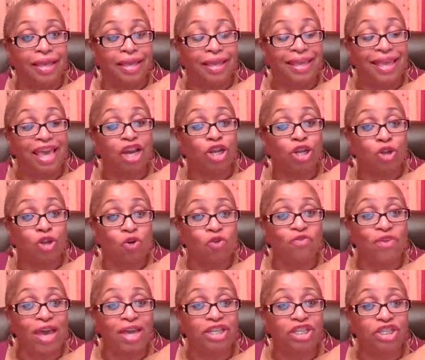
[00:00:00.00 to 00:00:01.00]
get a
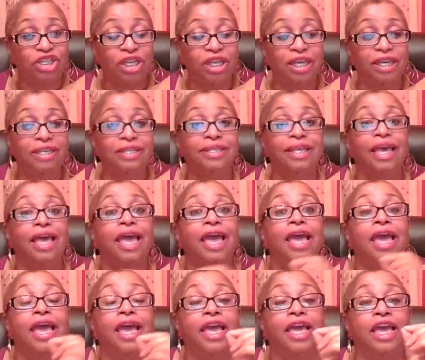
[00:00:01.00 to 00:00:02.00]
low-fat cheese,
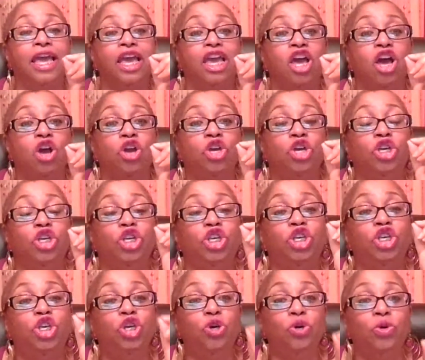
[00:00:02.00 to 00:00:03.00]

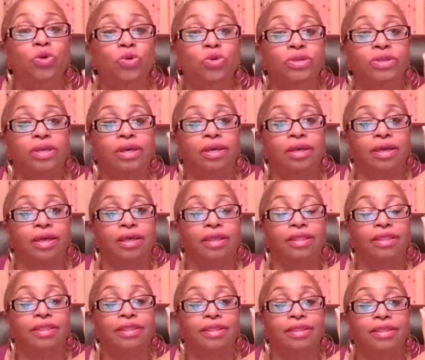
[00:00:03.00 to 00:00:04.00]
use
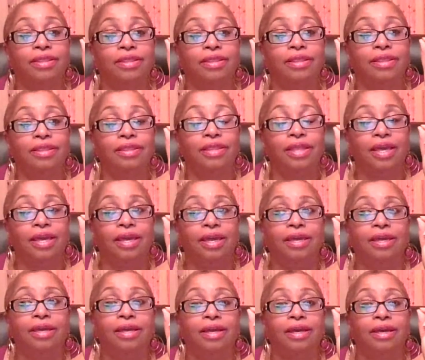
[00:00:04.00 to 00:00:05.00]

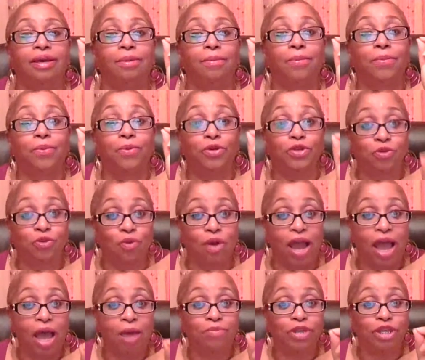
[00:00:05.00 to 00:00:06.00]
the
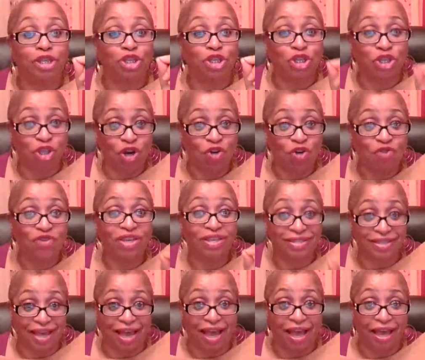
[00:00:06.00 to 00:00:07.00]
prescribed serving
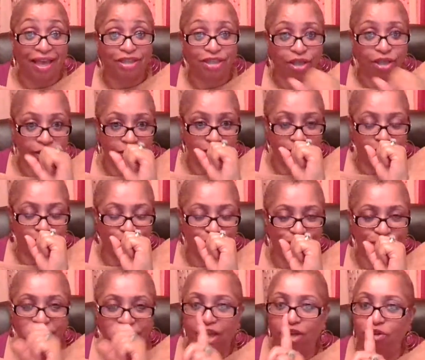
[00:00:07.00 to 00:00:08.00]
size.
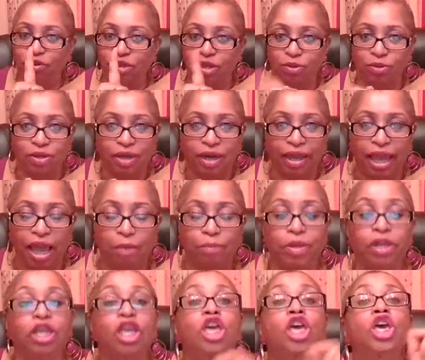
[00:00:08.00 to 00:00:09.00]
I knew this was going to
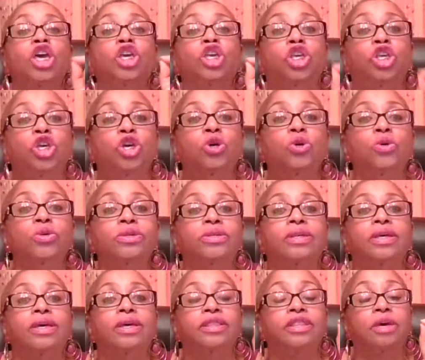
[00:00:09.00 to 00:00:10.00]
happen.
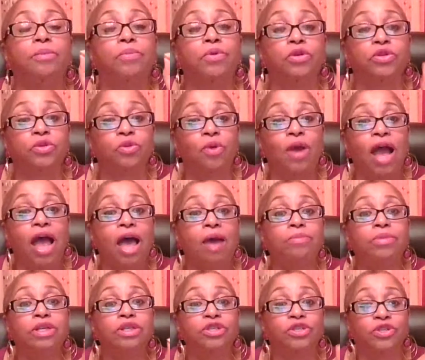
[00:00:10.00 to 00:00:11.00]
Use the
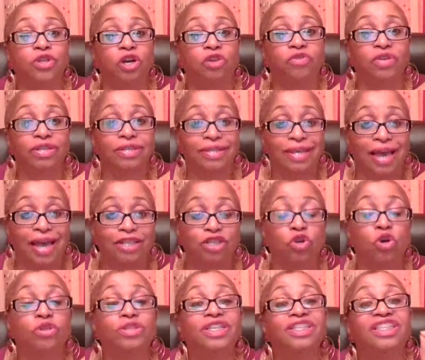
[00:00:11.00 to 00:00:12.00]
prescribed serving size
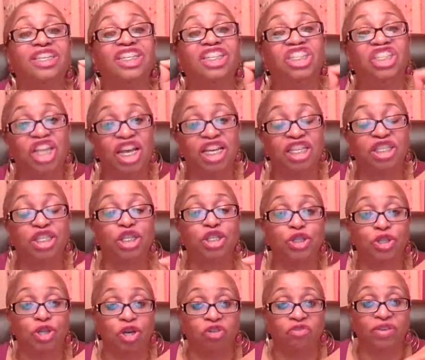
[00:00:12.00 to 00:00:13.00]
or the suggested
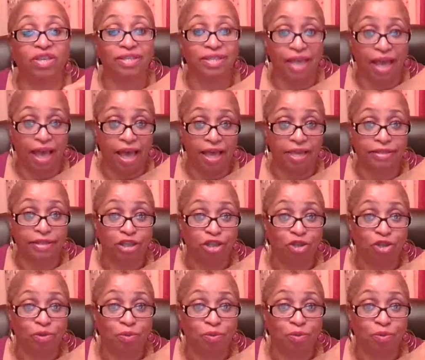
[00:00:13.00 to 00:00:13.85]
serving size,